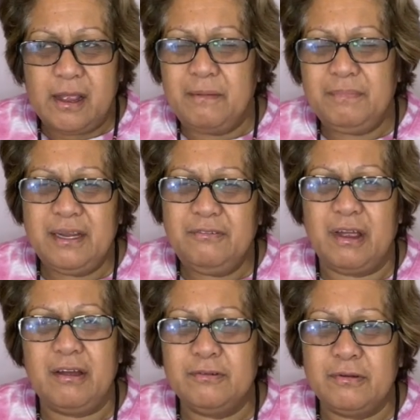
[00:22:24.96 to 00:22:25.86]
I'm getting
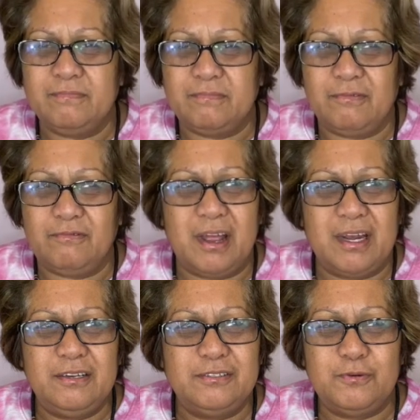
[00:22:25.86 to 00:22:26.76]

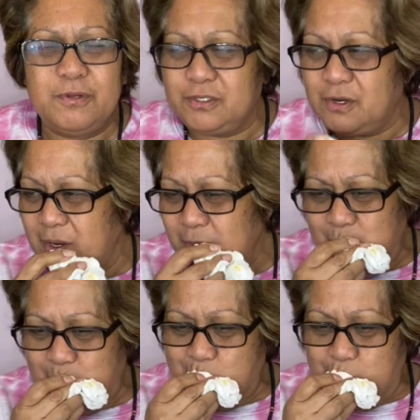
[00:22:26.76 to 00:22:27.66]
growlings all the time.
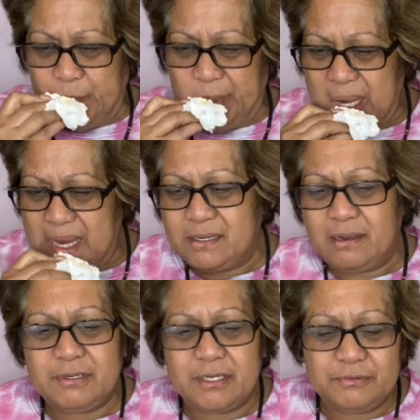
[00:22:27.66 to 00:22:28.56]
And
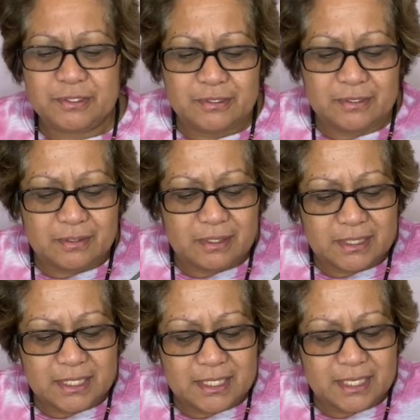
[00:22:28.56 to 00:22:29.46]
sometimes when you're a
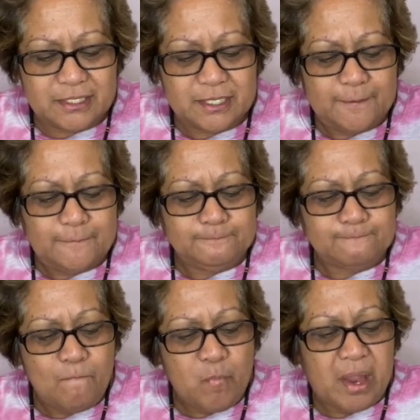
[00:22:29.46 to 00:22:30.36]
teenager,
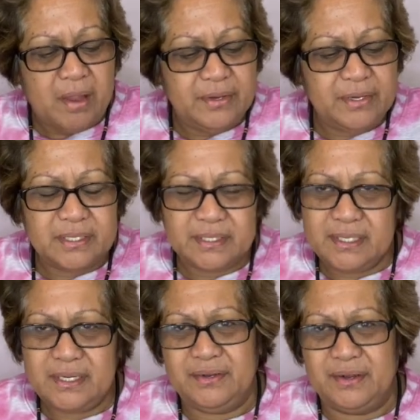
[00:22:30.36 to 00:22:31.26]
you just
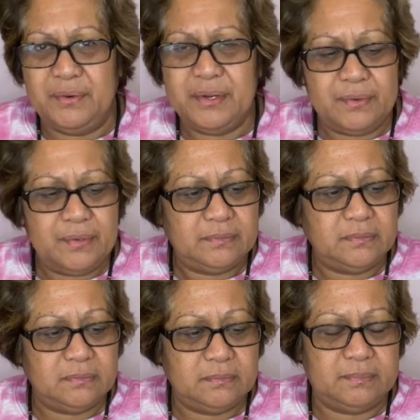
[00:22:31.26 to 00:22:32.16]
think you know it all,
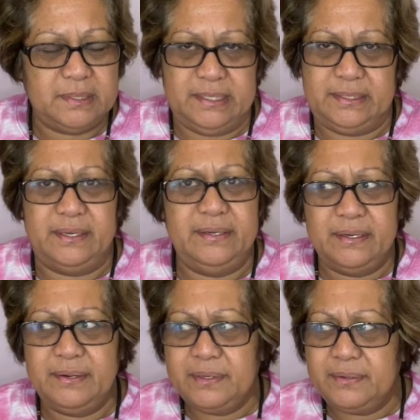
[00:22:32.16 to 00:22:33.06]
but you don't
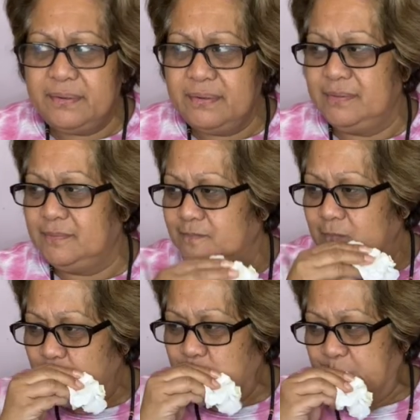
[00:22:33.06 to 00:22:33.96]
know it all.
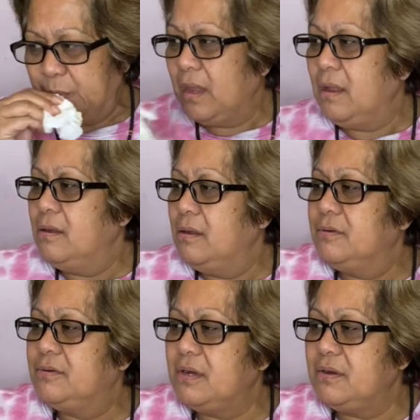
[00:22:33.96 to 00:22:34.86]

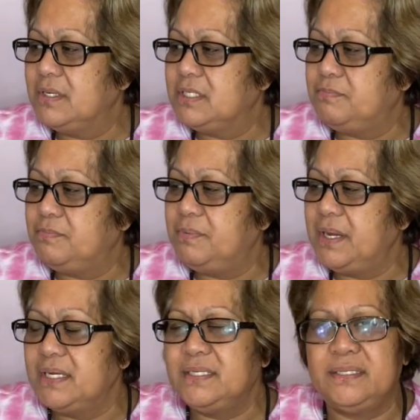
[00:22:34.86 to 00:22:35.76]
So it's
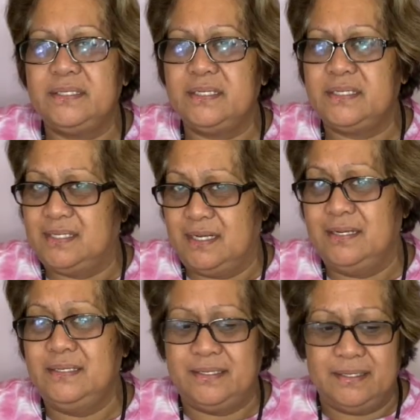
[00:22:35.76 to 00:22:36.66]
best just to
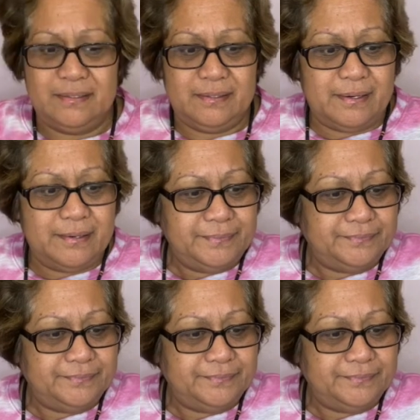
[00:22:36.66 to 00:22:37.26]
listen, you know.